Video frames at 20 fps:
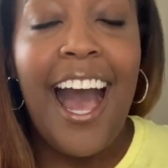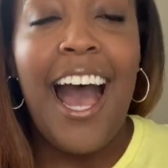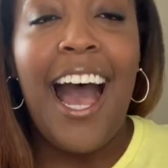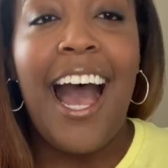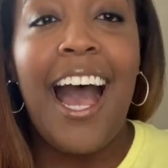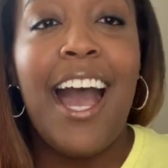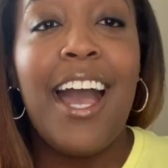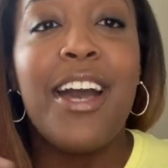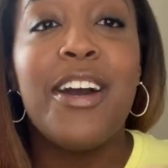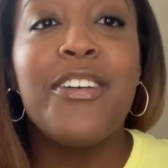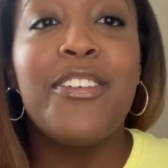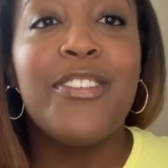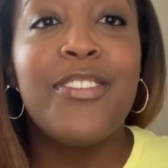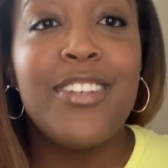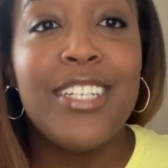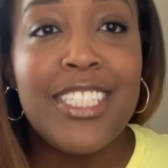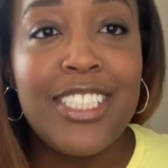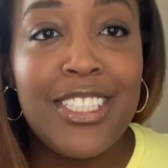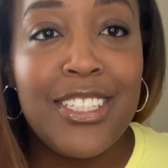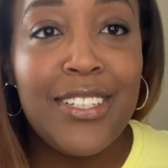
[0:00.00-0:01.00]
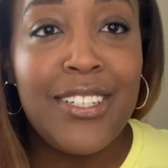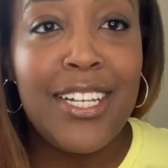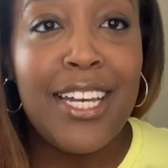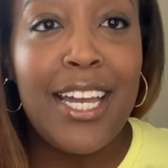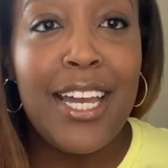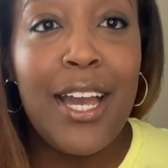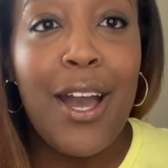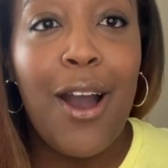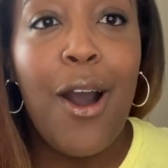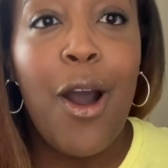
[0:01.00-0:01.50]
I
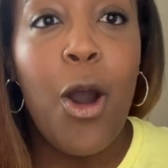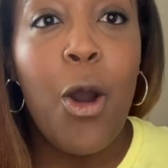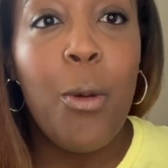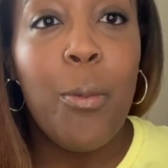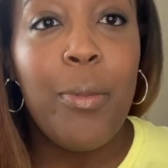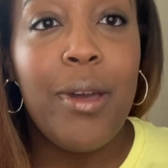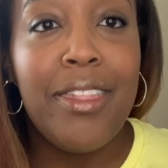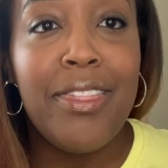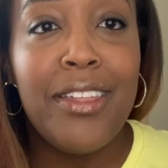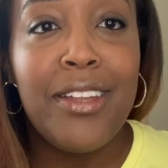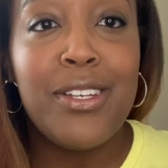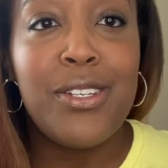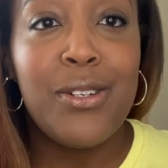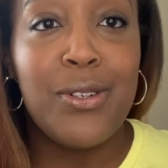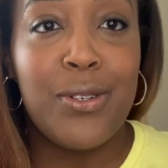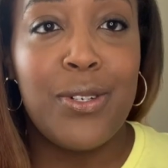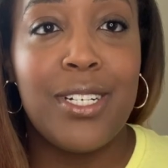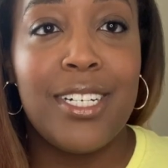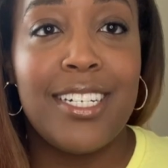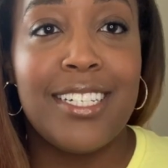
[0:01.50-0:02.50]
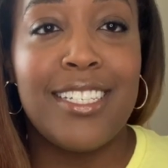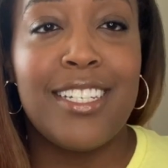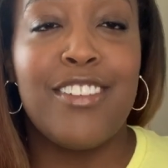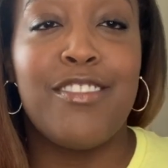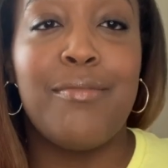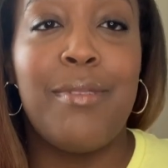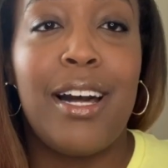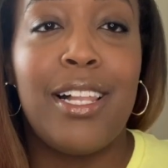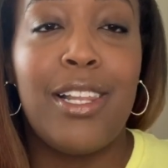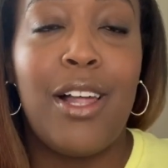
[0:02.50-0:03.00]
officially opened the doors of
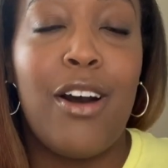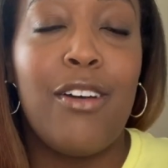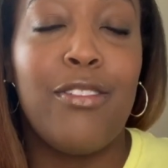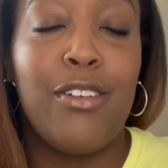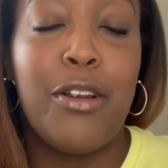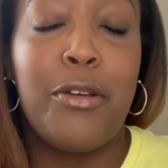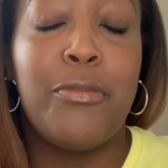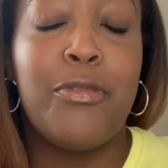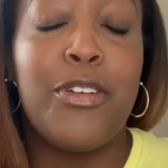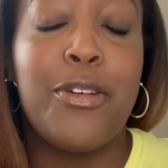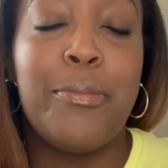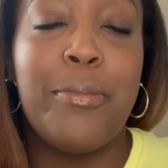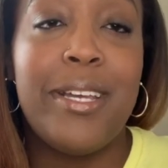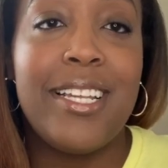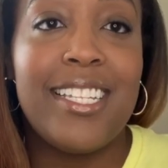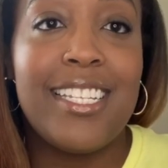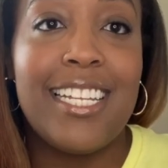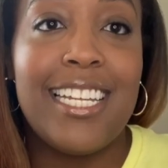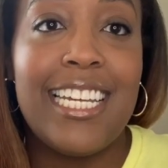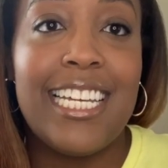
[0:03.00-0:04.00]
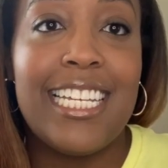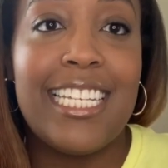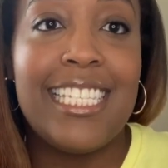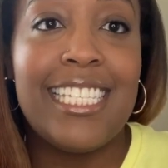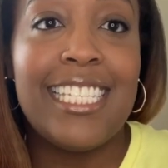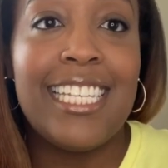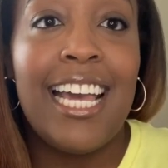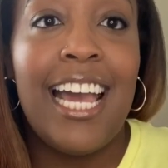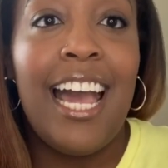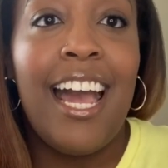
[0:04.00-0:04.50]
my law firm for business
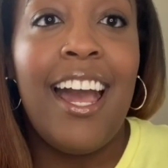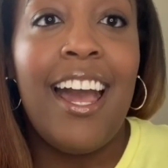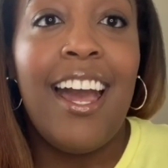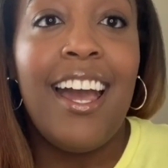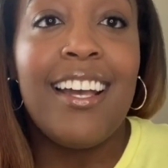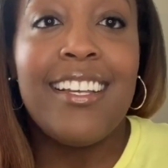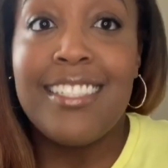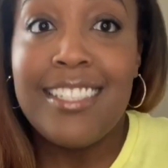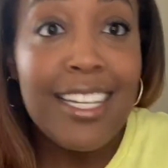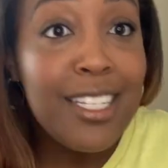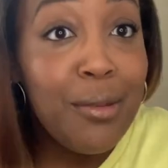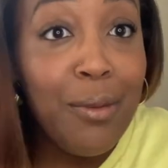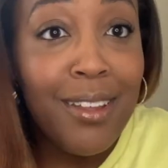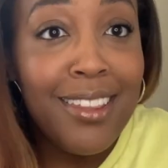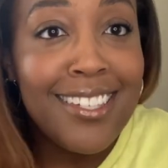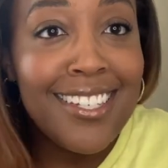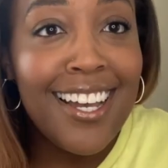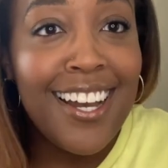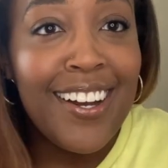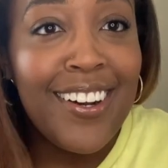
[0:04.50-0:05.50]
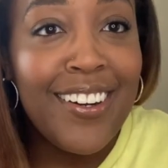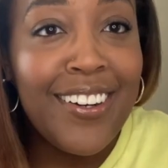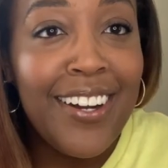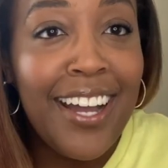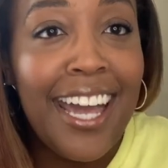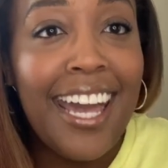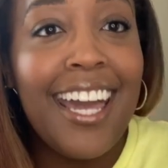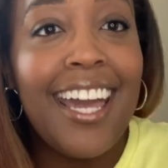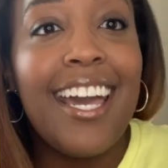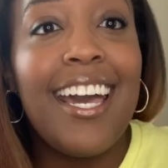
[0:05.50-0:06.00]
six months ago,
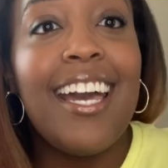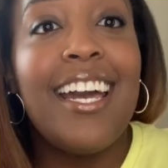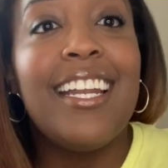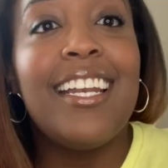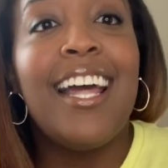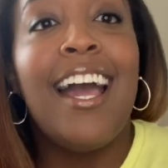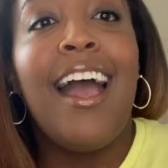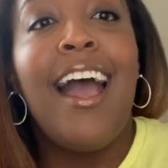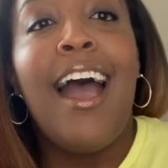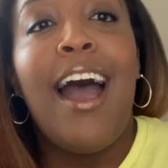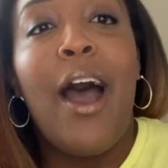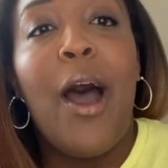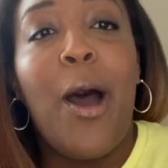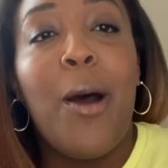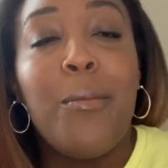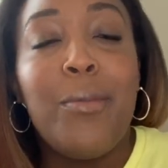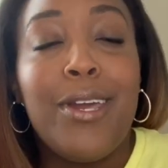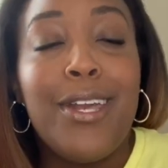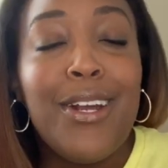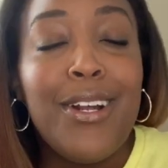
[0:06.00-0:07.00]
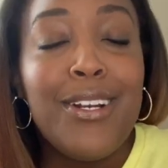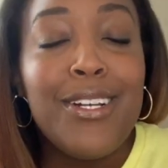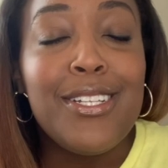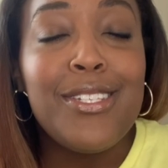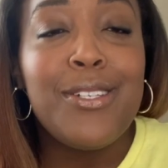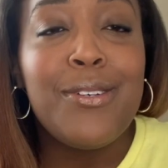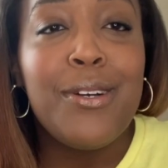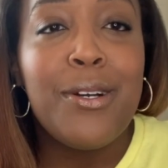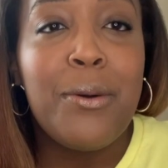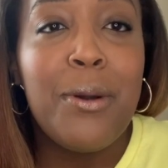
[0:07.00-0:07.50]
and I'm here to
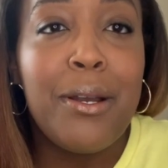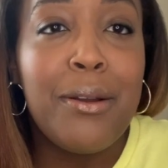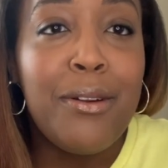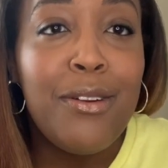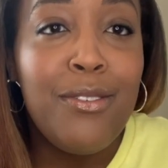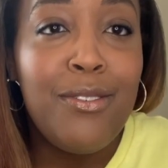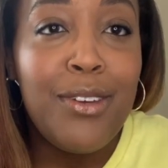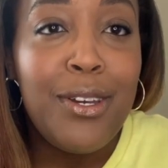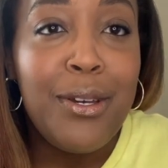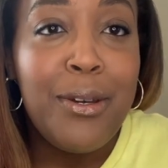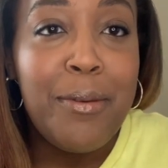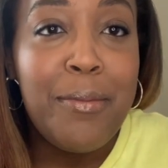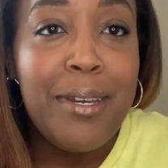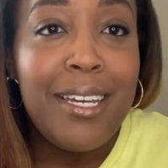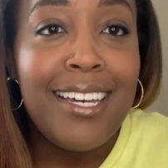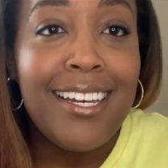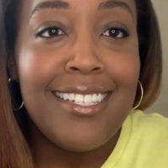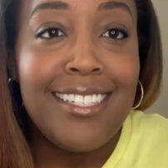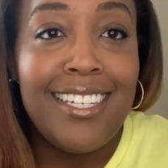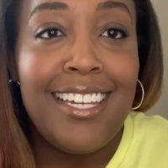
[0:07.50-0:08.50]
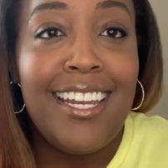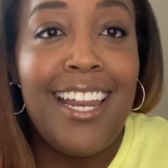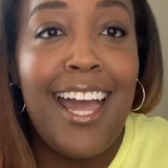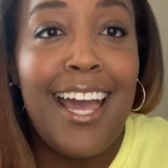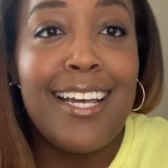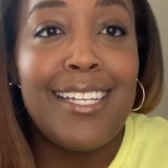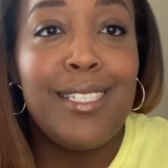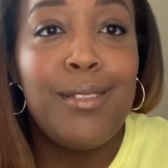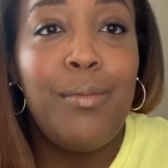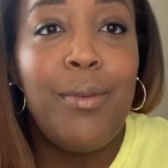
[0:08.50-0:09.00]
do a quick review because it
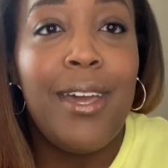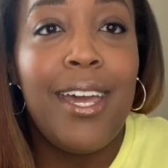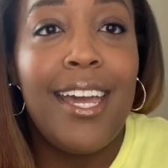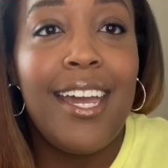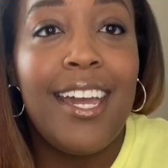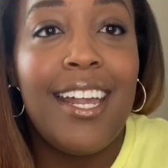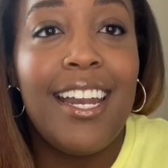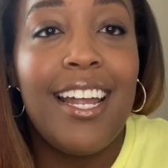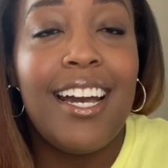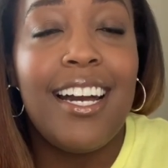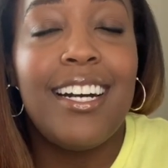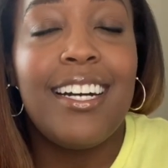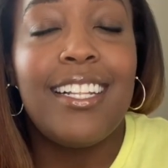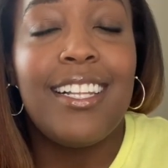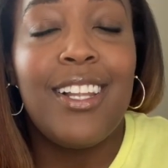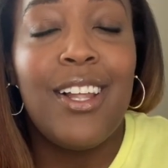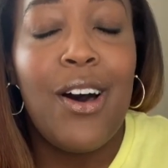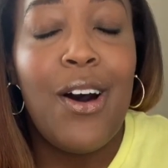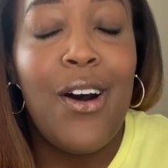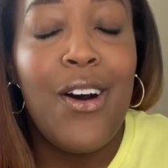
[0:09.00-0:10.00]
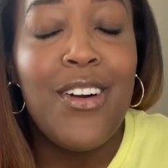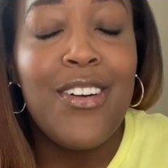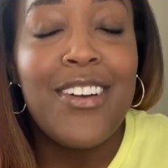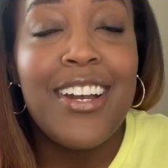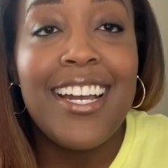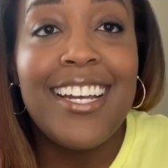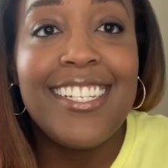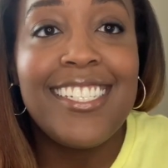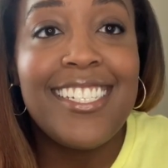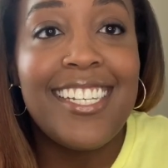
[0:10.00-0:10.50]
has been a
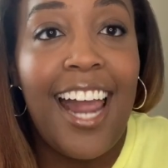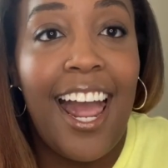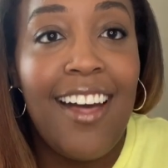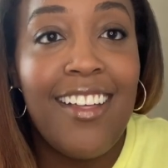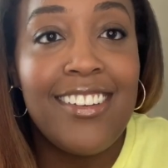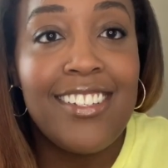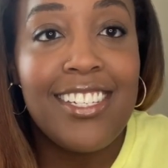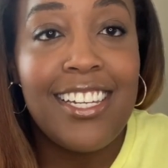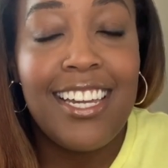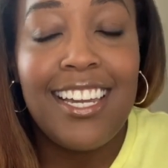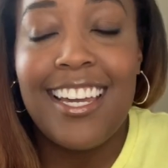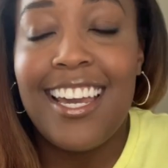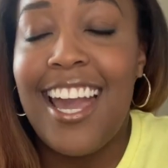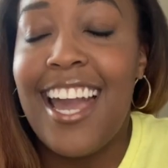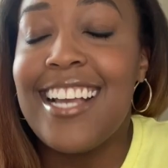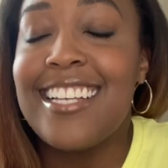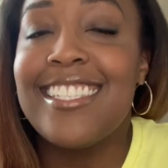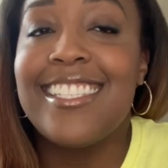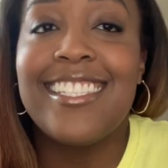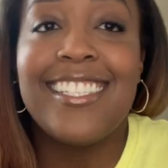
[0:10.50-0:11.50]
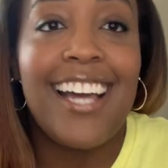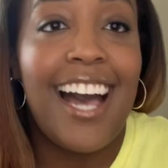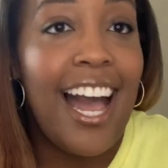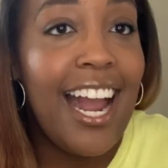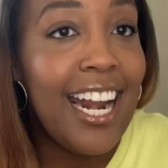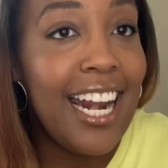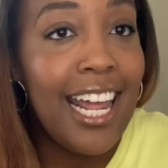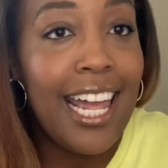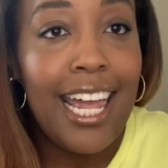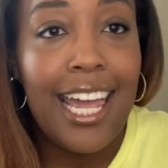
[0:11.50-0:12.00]
long, challenging,
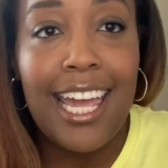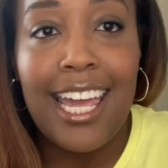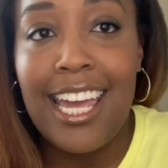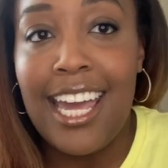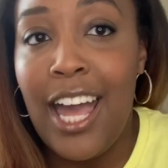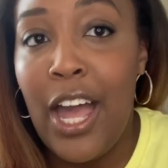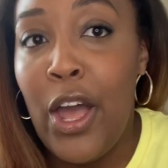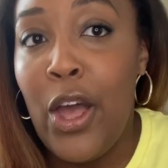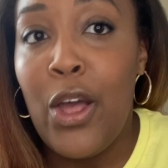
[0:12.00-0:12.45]
exciting,